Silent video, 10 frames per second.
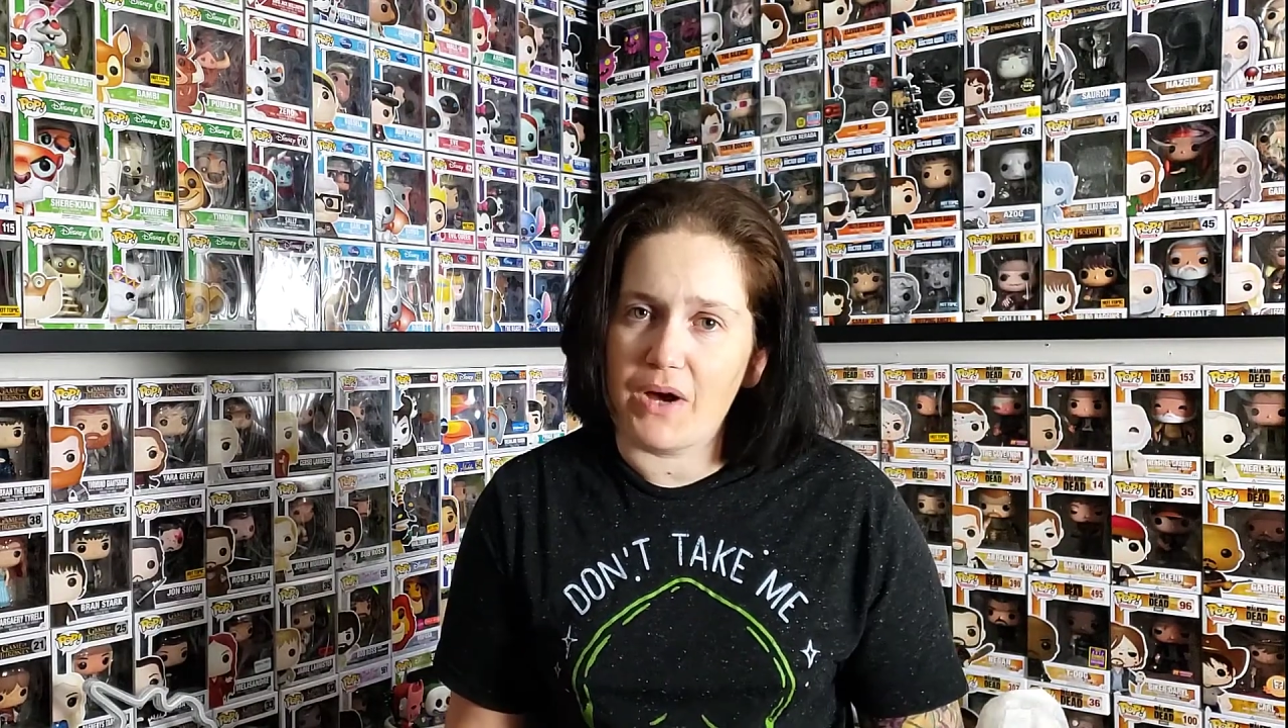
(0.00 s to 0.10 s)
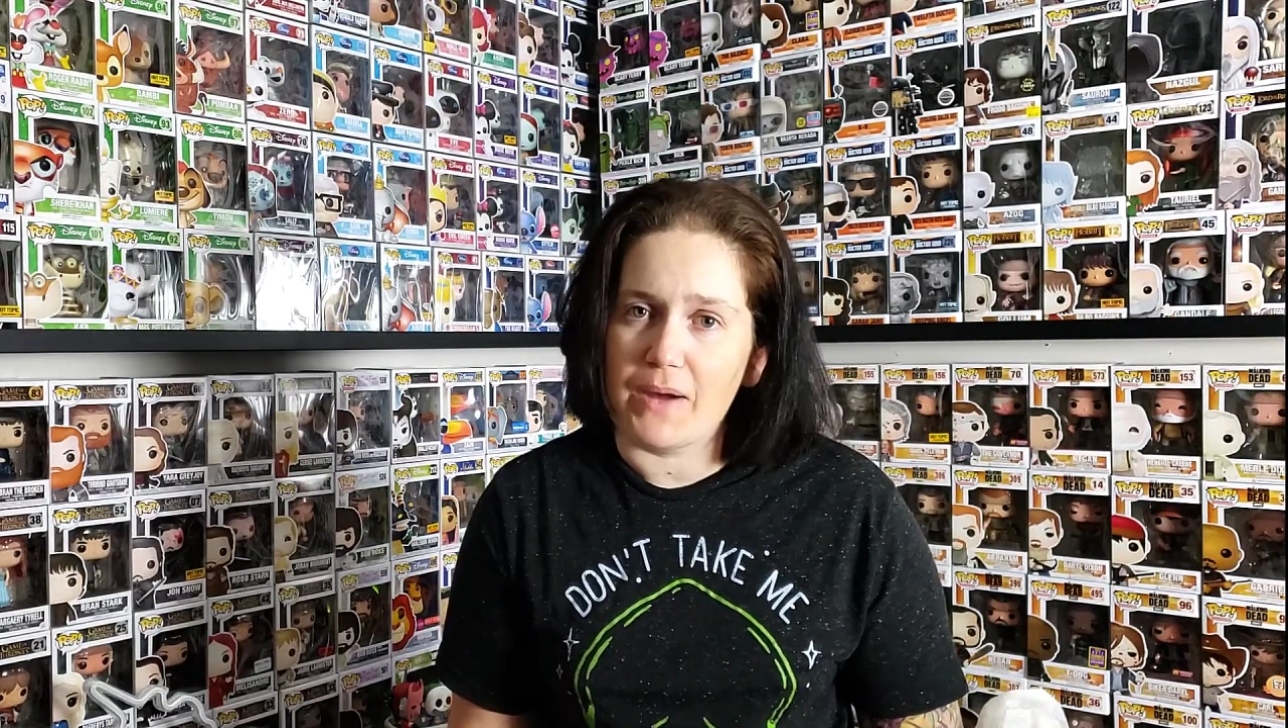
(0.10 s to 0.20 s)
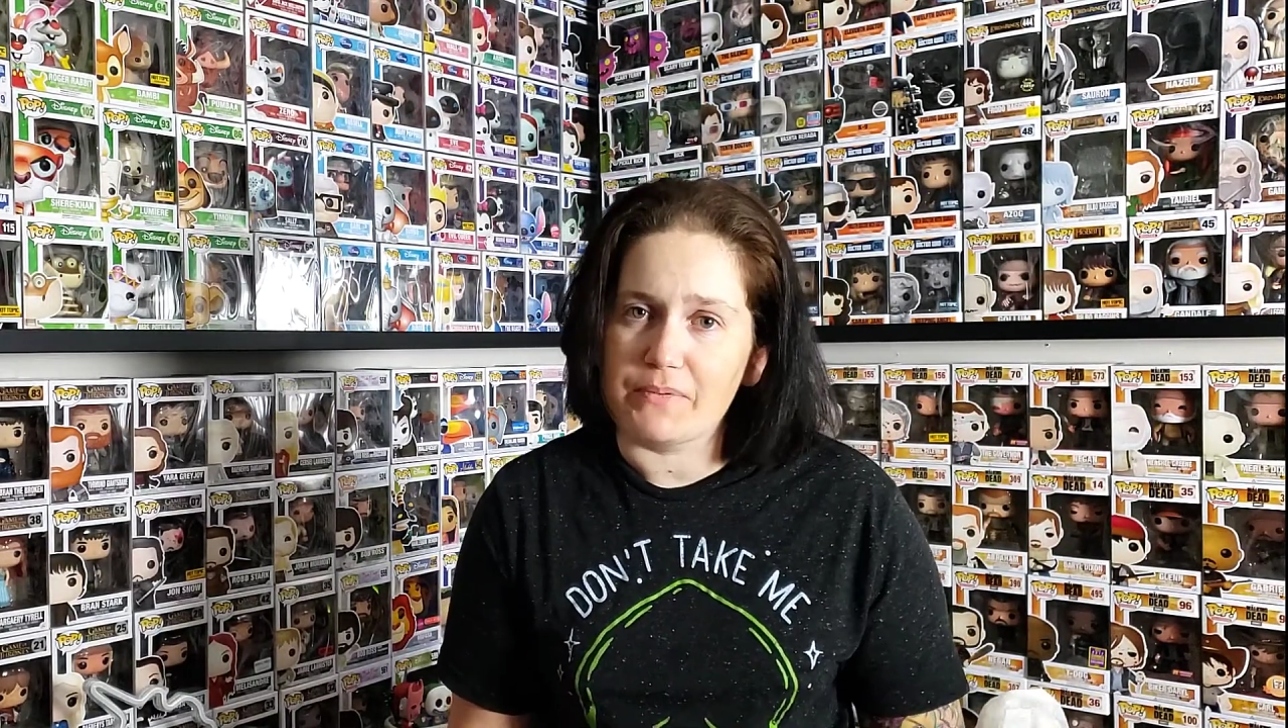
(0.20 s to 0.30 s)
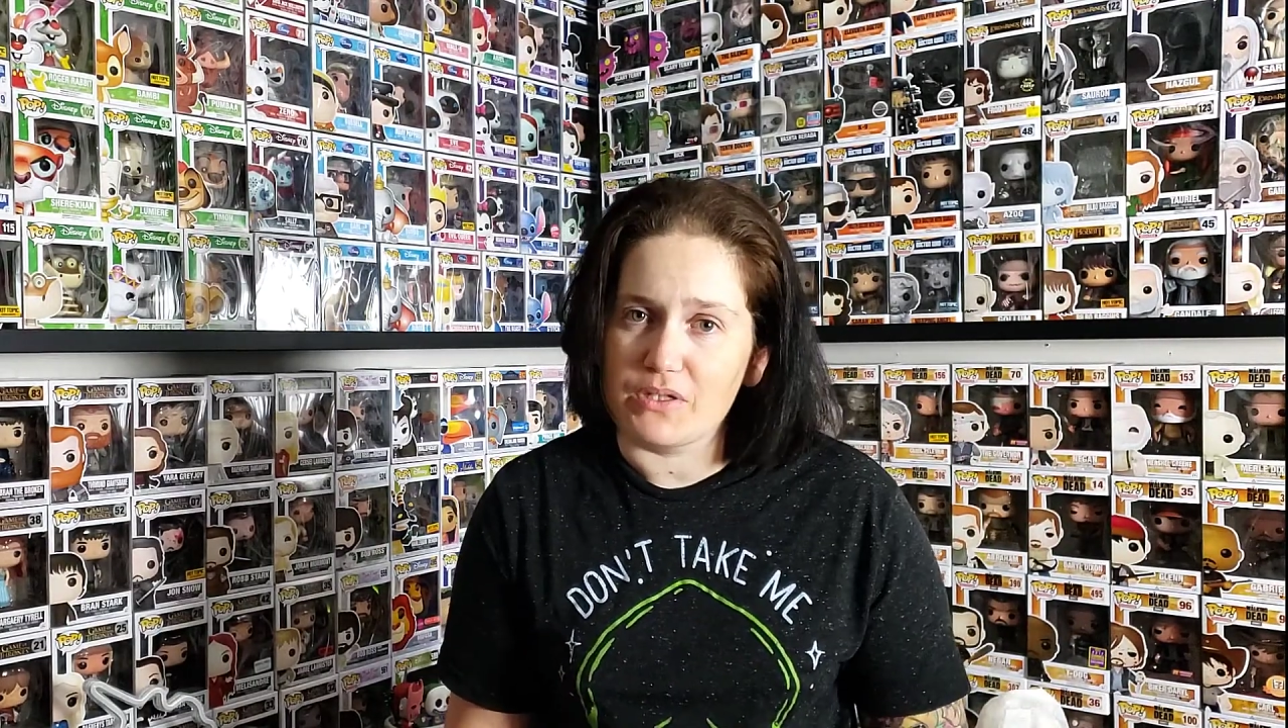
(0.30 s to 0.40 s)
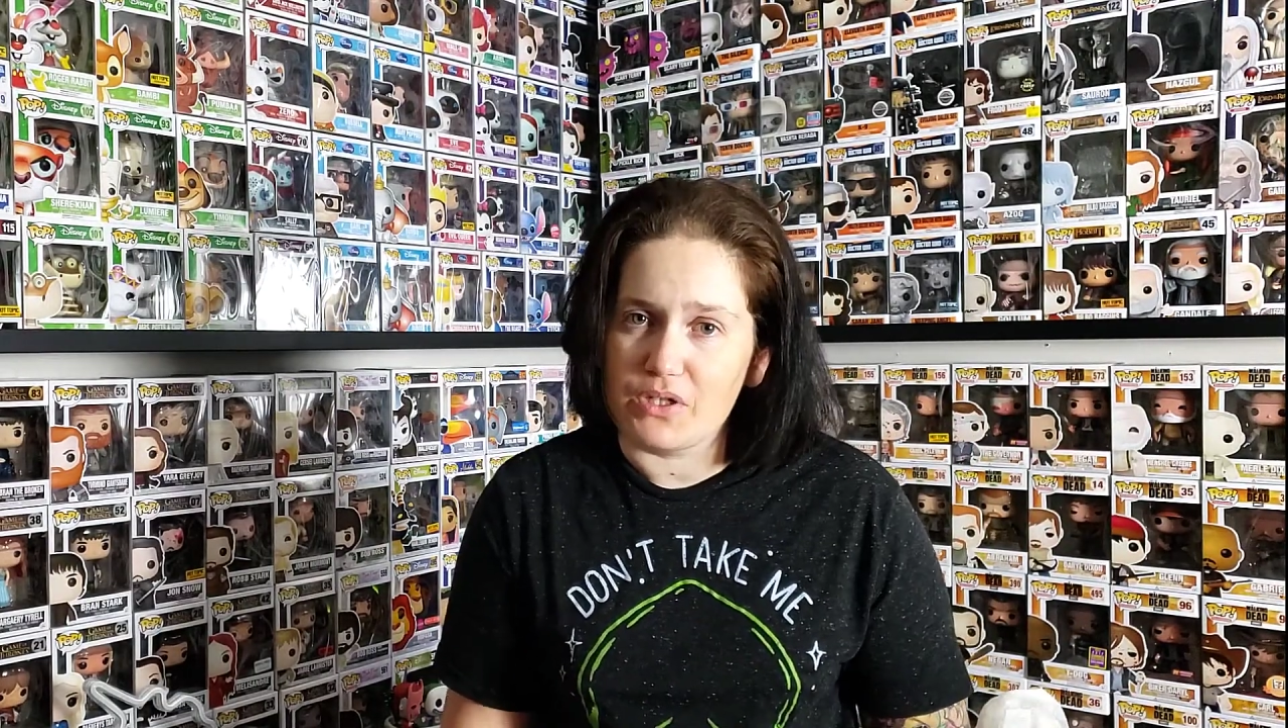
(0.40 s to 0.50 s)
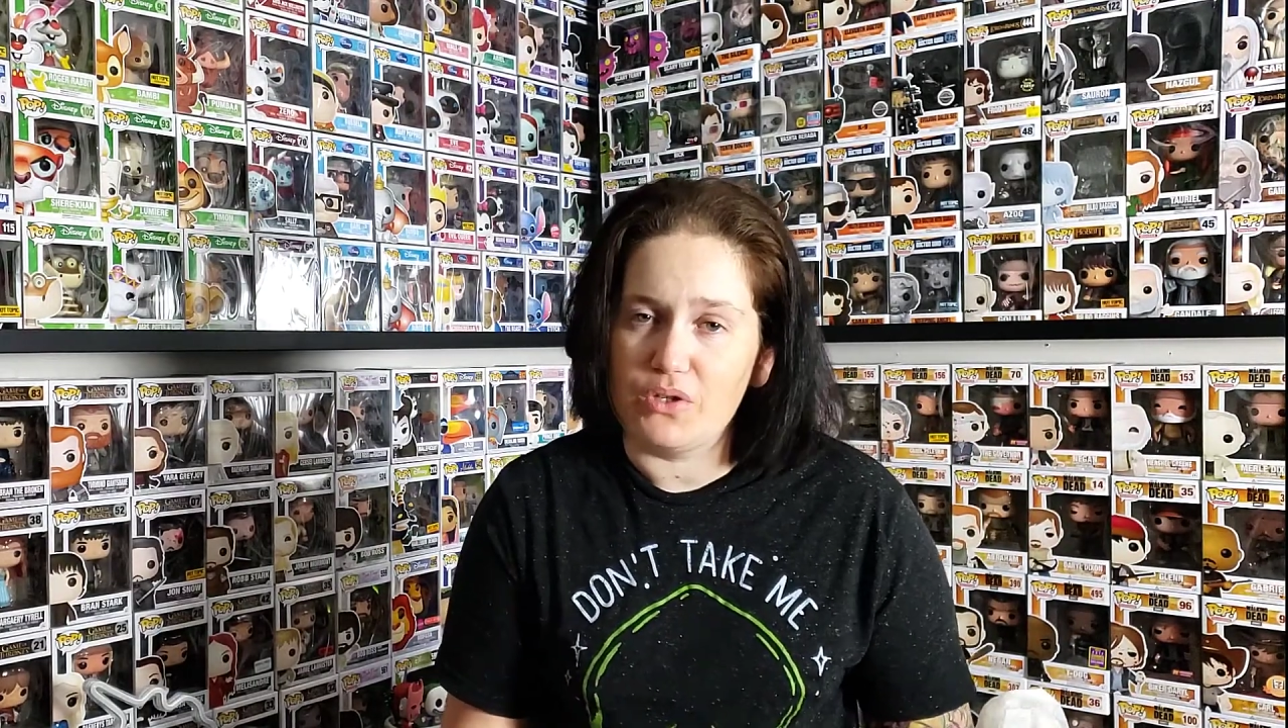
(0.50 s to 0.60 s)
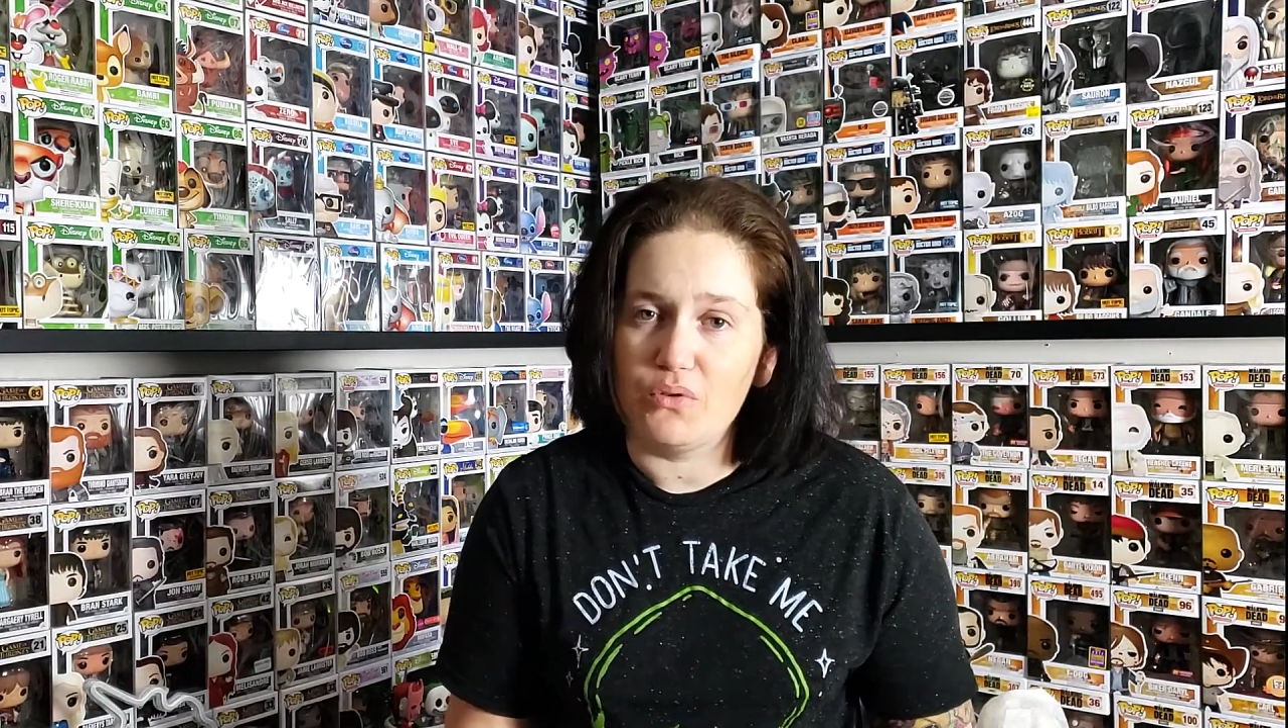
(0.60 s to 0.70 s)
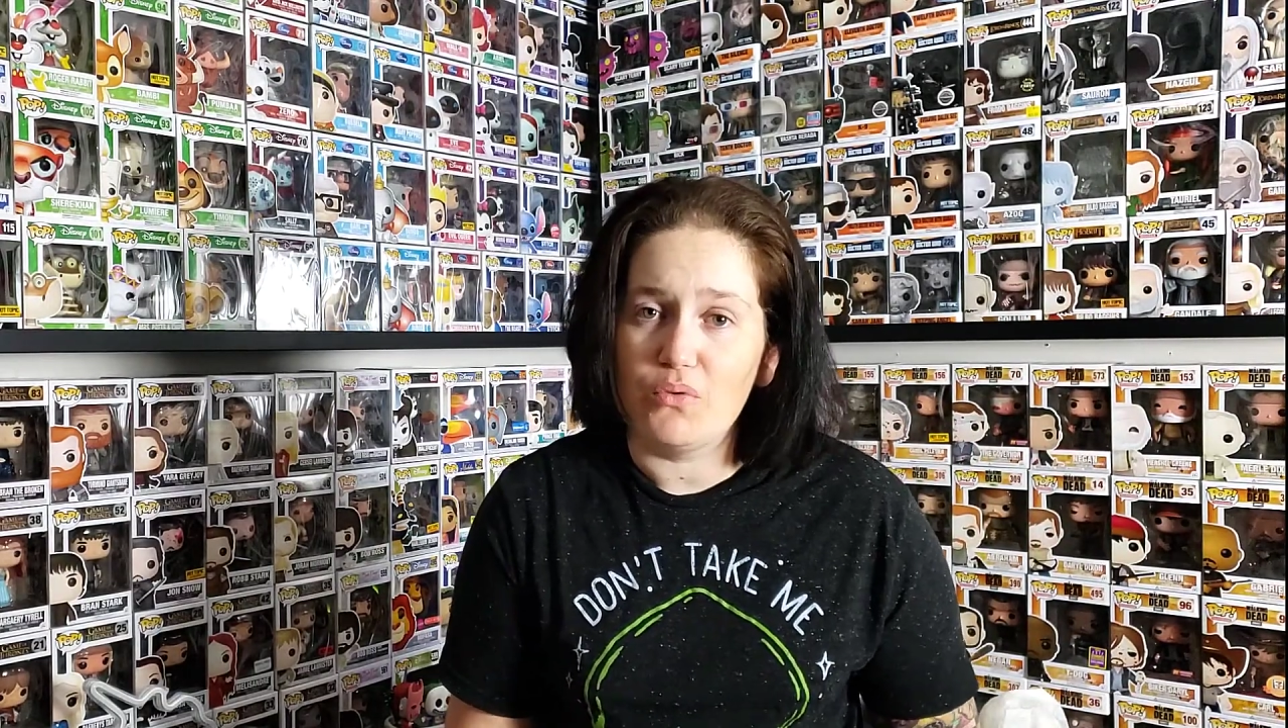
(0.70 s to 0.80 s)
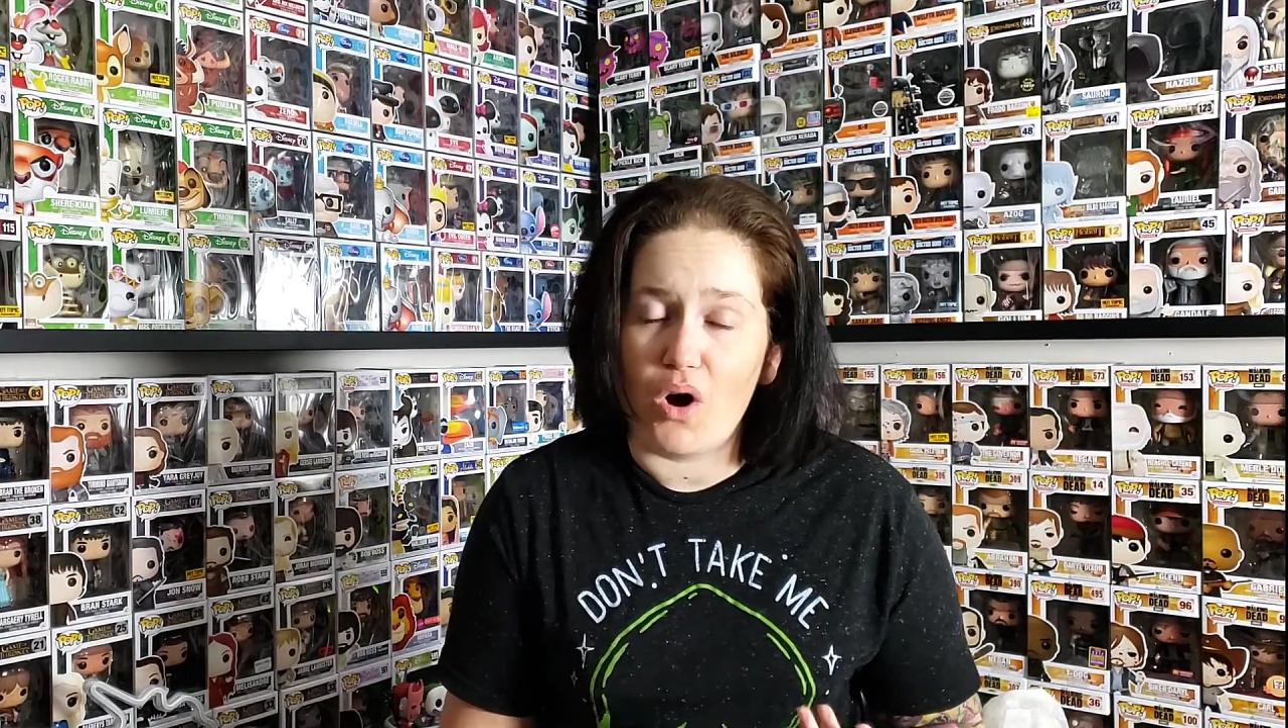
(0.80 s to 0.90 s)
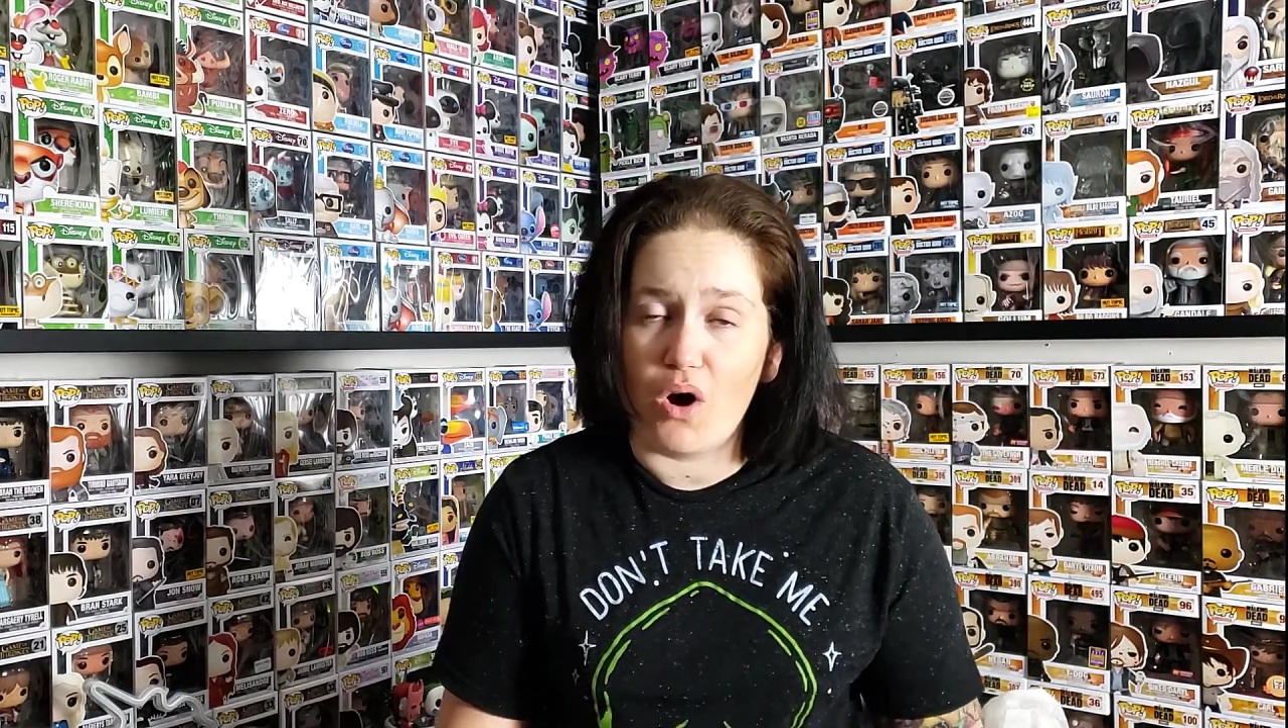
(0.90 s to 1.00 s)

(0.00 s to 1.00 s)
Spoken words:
pops in queue